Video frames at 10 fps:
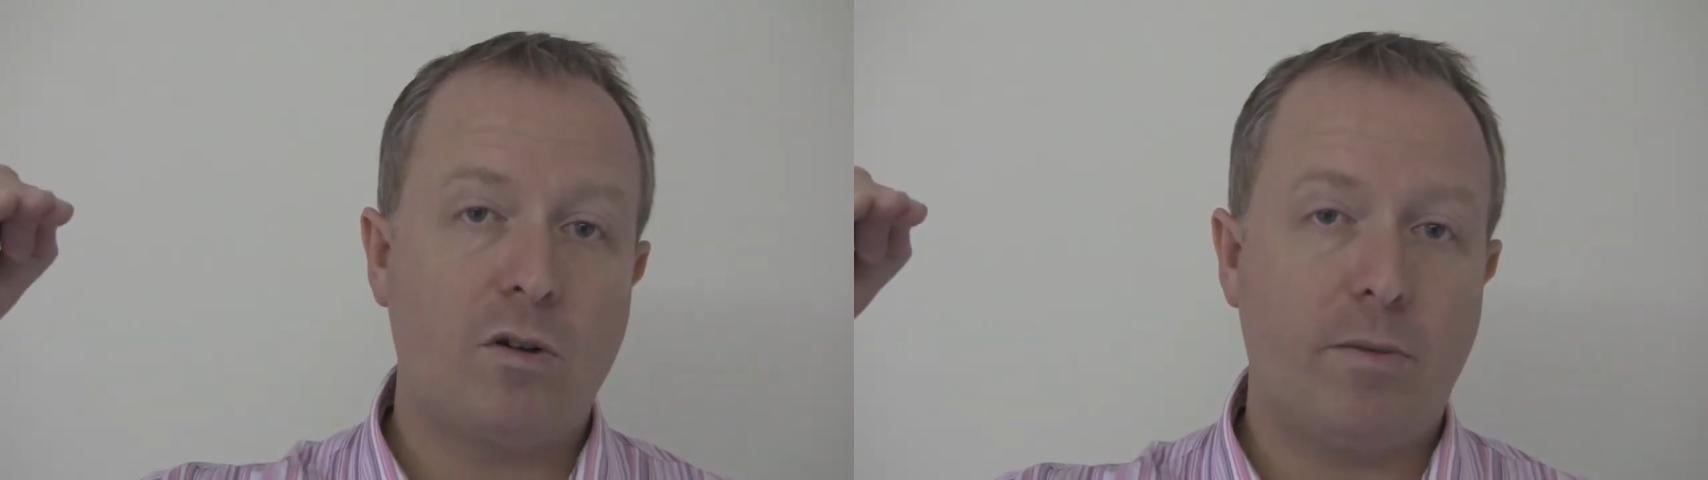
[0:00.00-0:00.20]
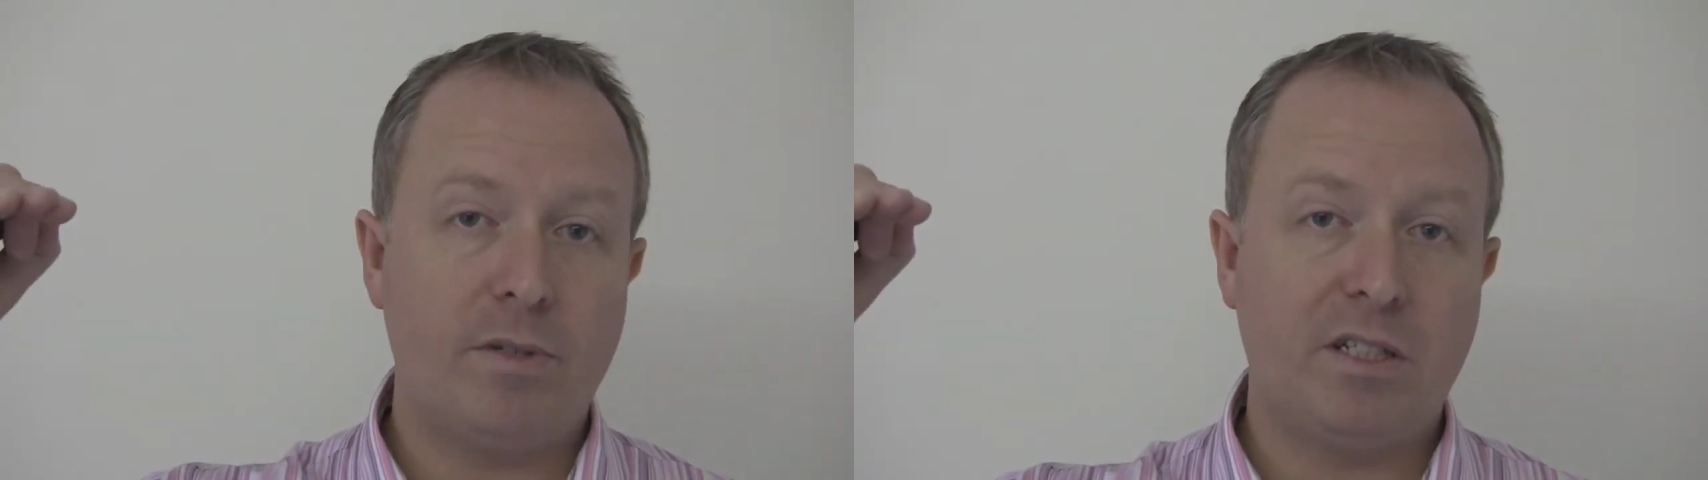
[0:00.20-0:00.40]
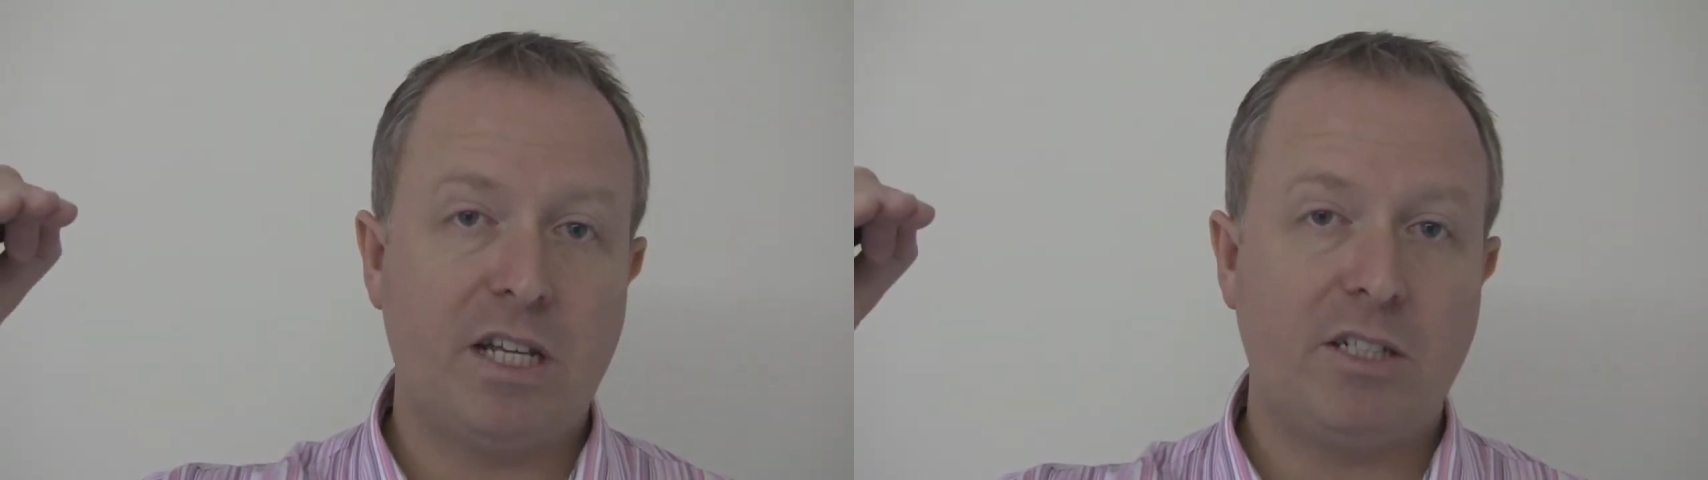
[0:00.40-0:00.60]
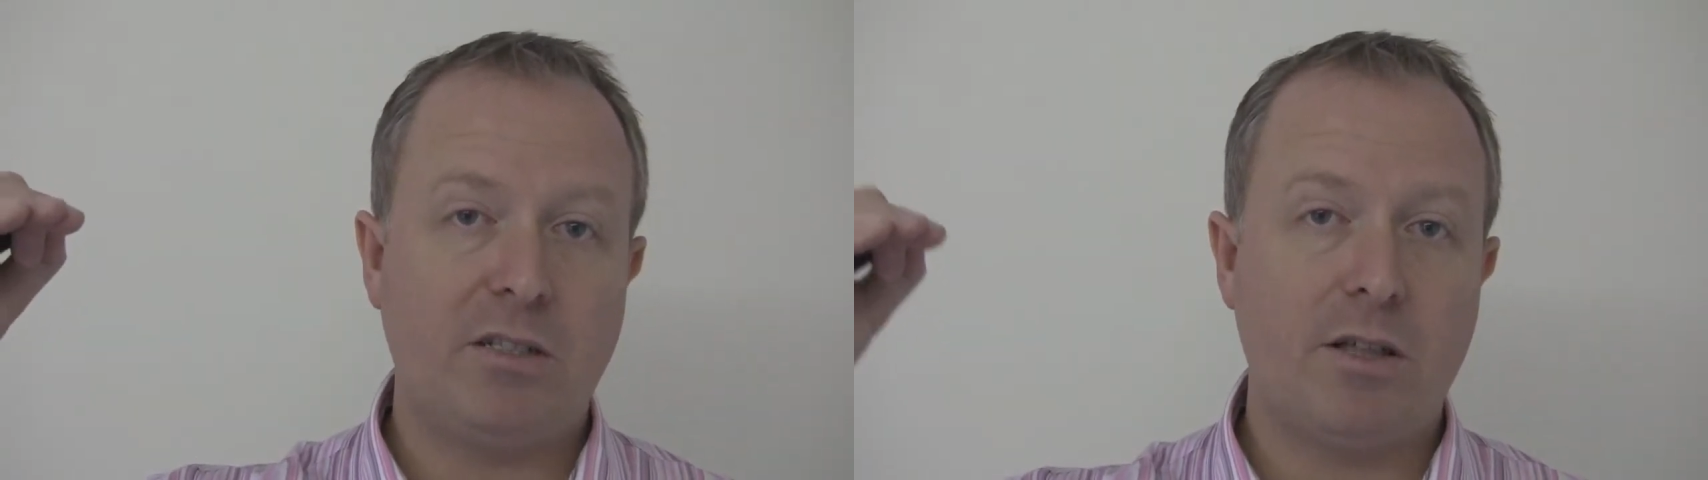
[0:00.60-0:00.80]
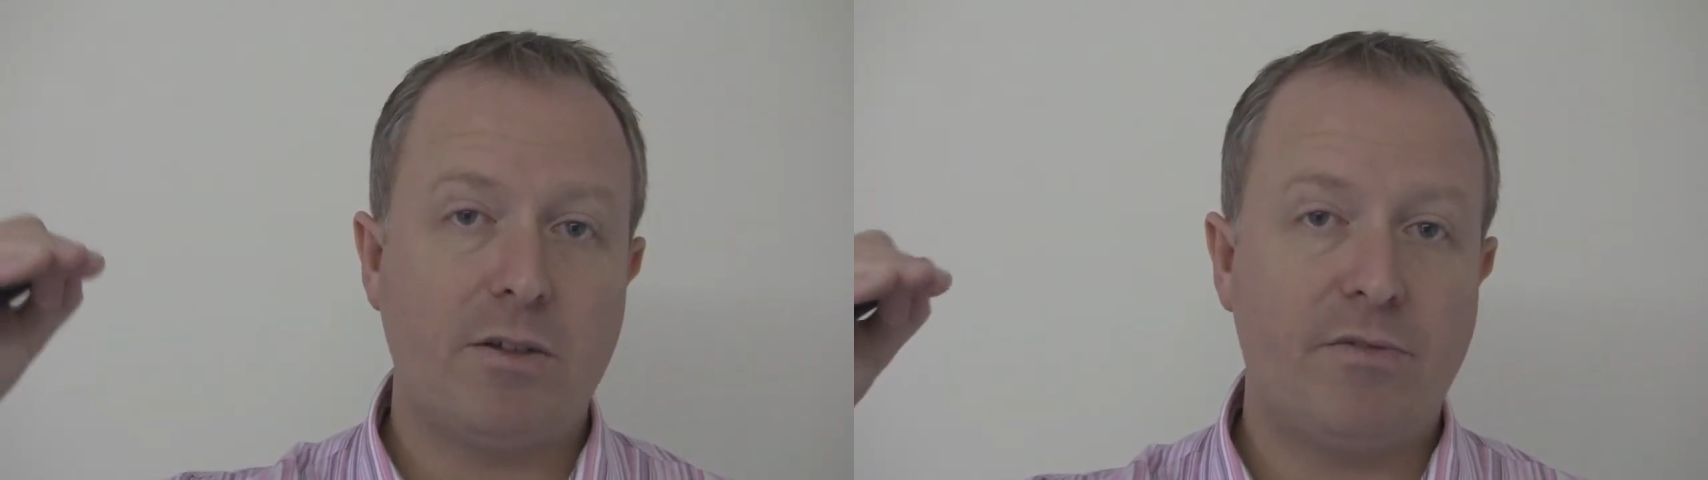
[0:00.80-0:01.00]

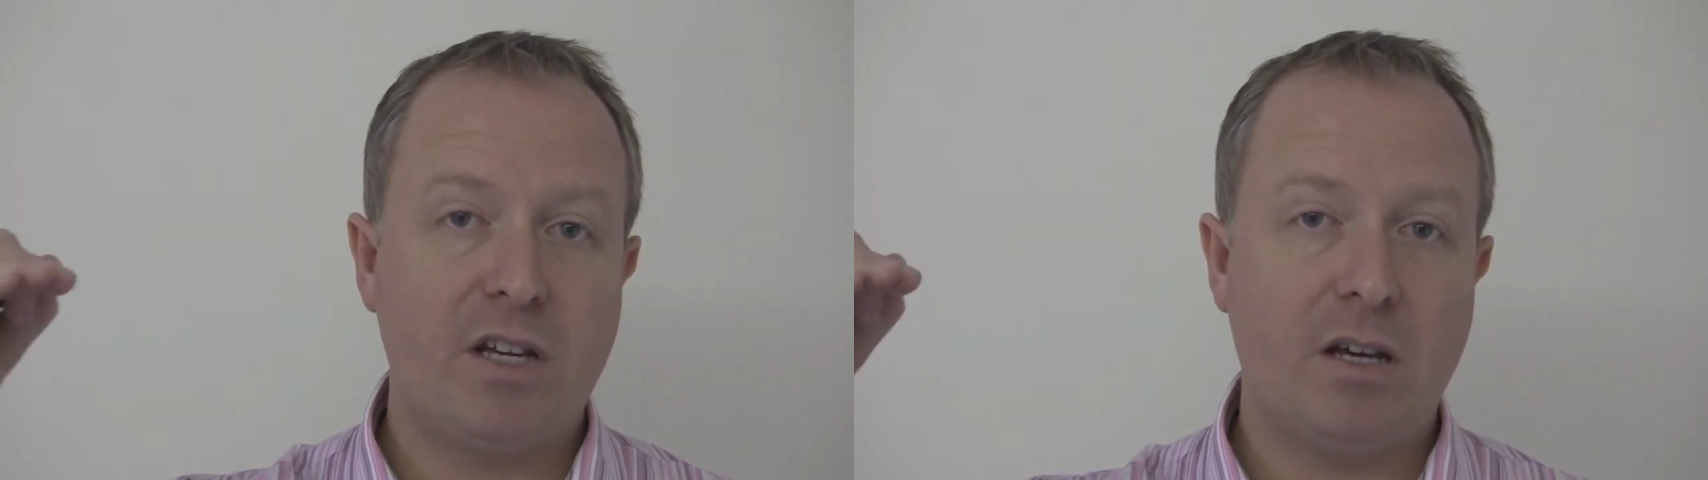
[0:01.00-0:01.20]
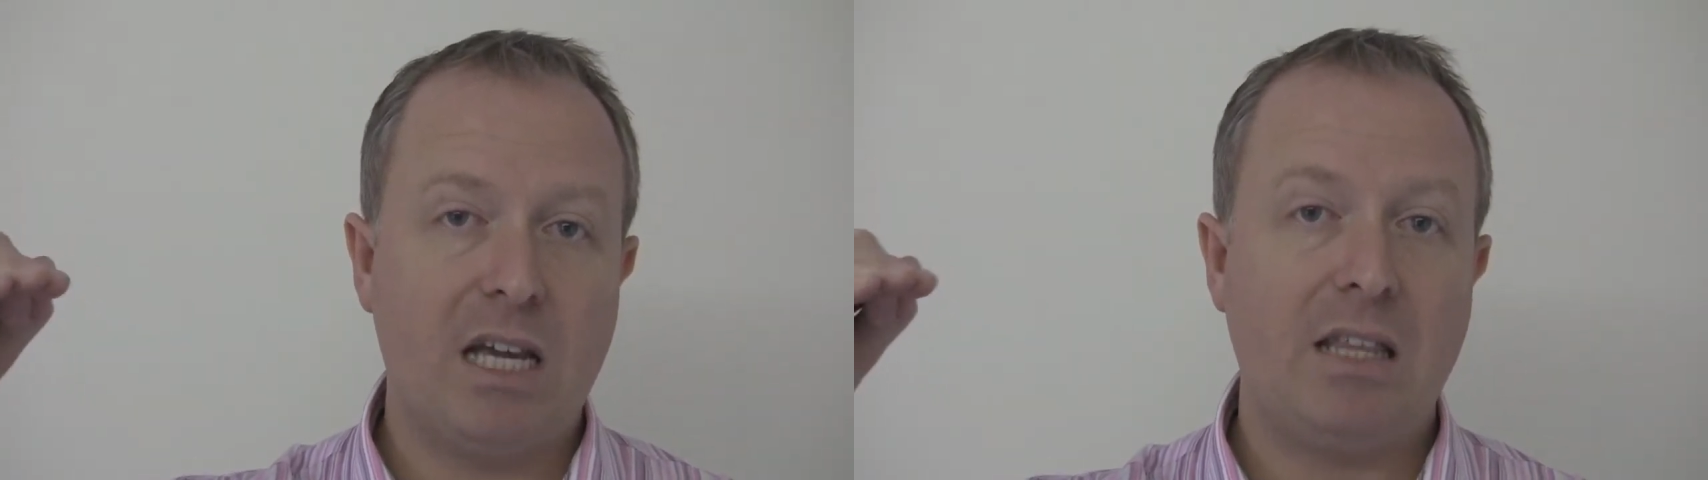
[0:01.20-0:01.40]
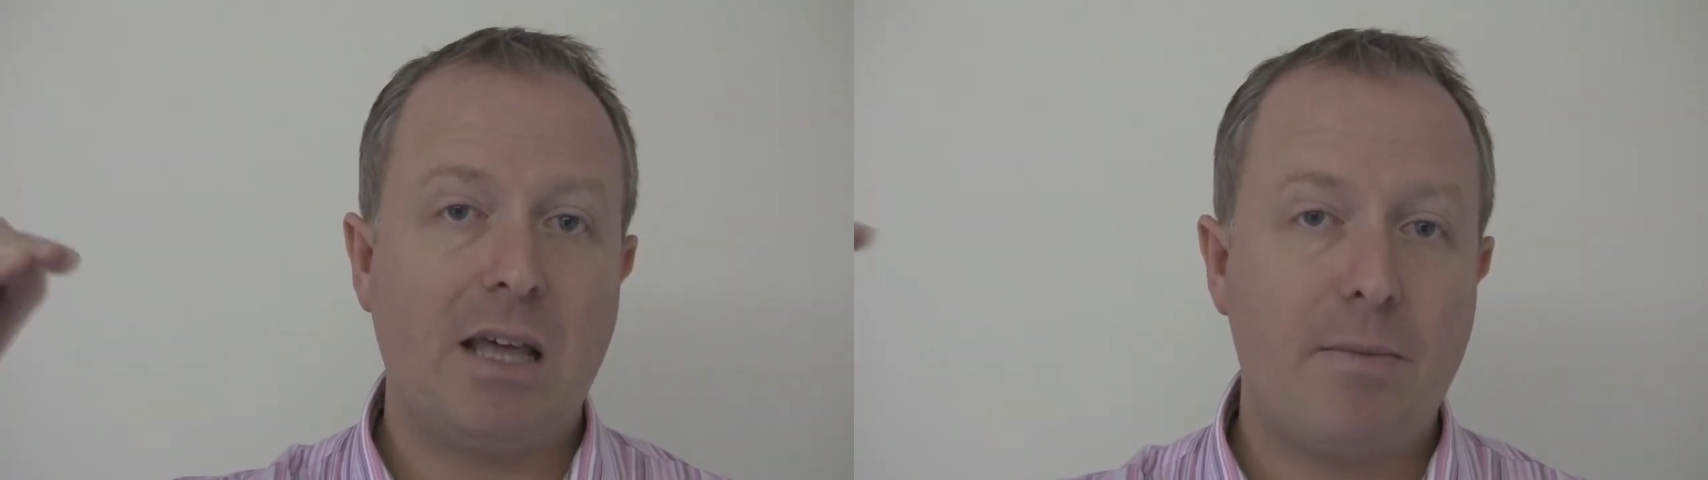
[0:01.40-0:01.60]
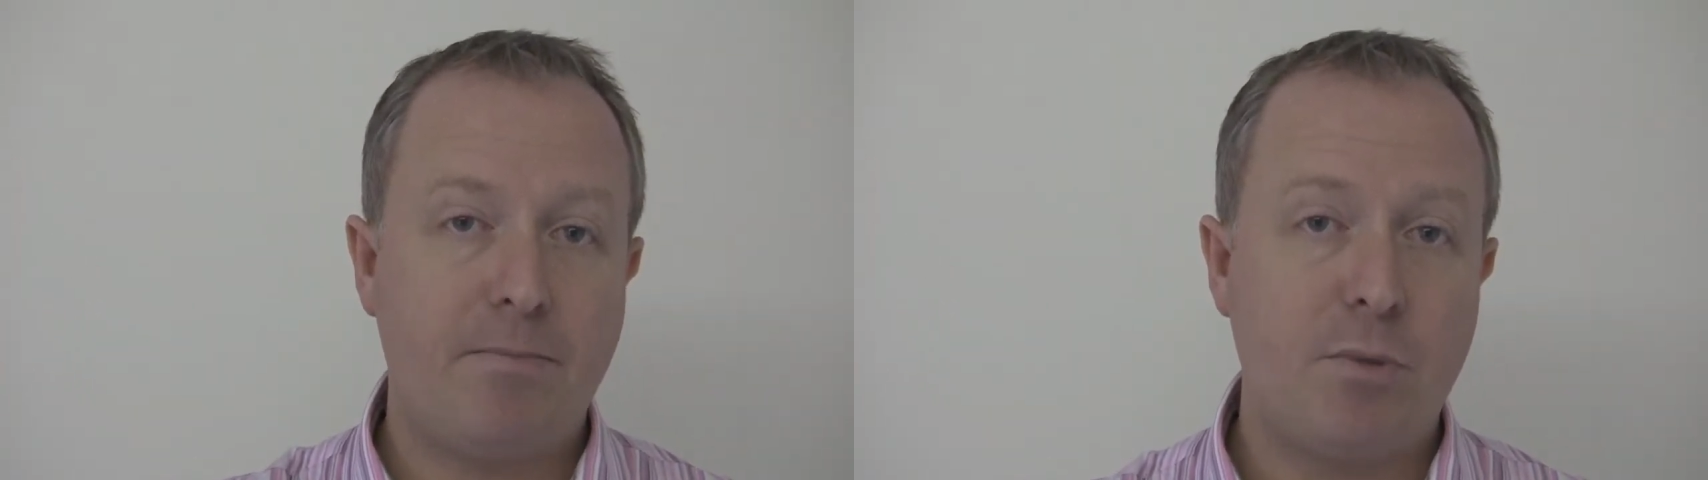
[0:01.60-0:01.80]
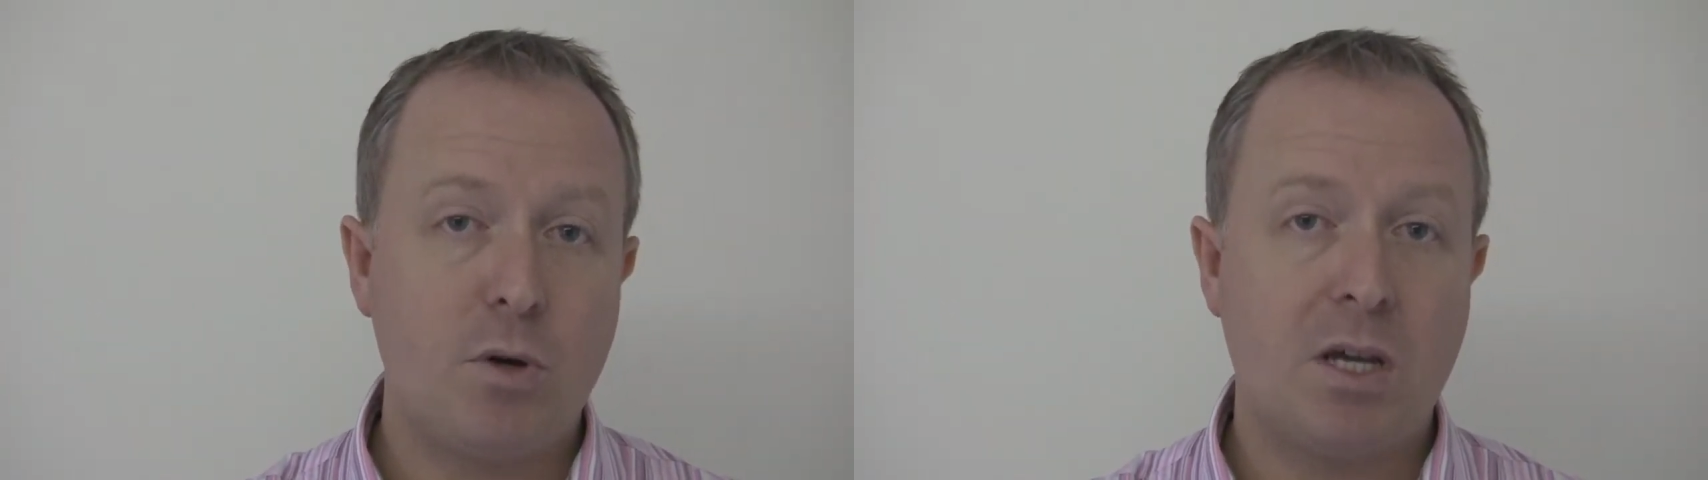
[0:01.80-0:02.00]
compensation than the figure in
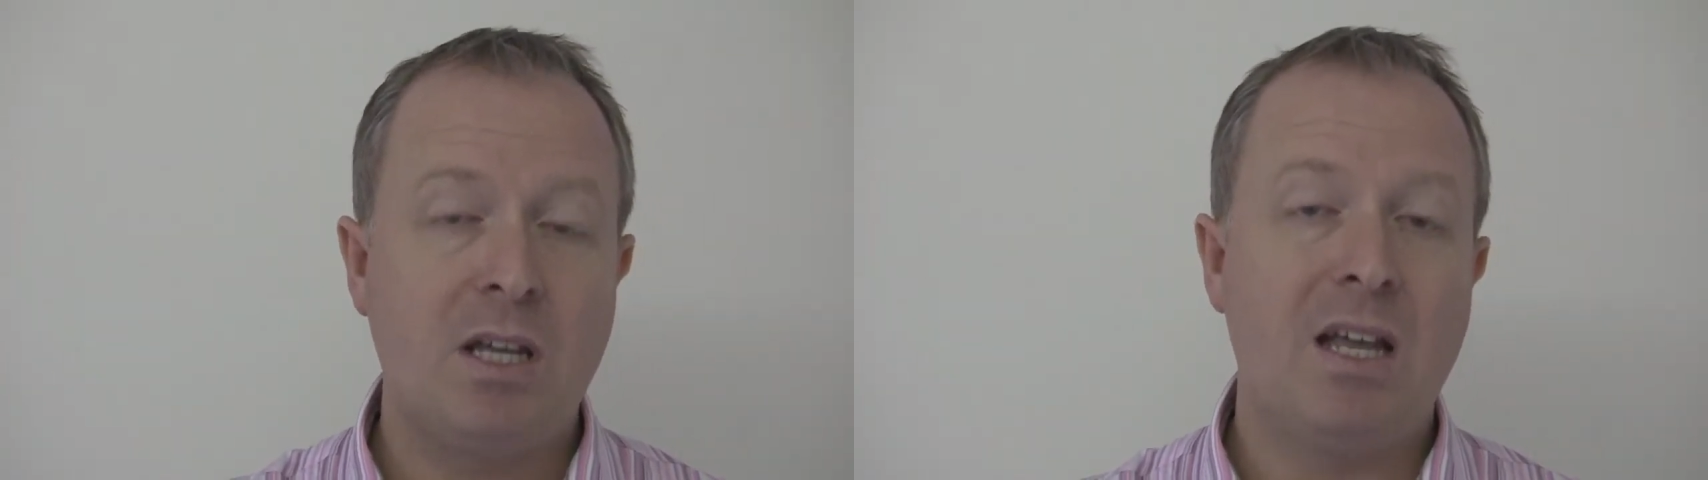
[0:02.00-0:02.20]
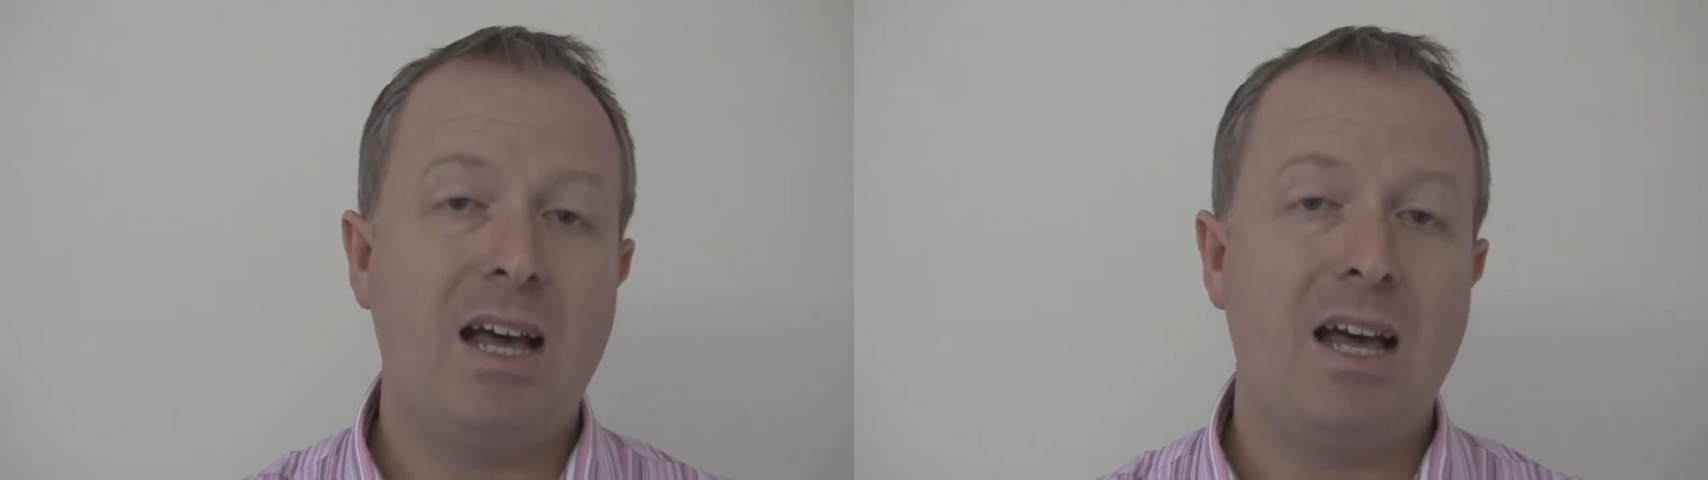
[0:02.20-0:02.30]
that book,